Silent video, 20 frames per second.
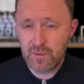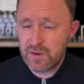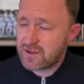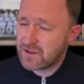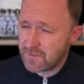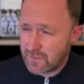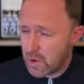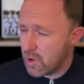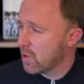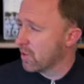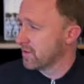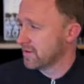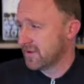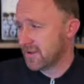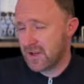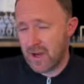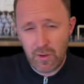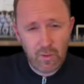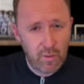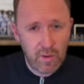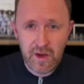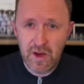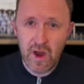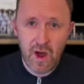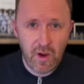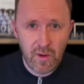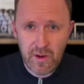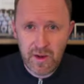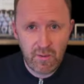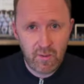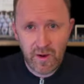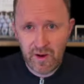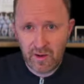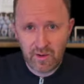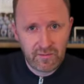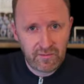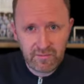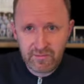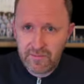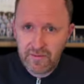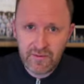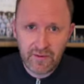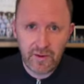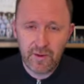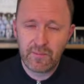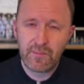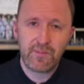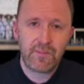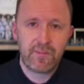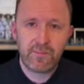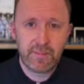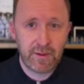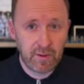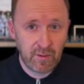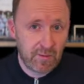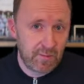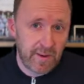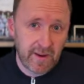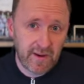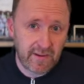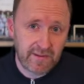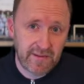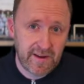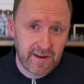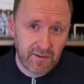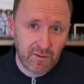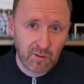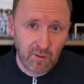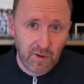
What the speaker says: which of course, we know he went on to bigger and better things,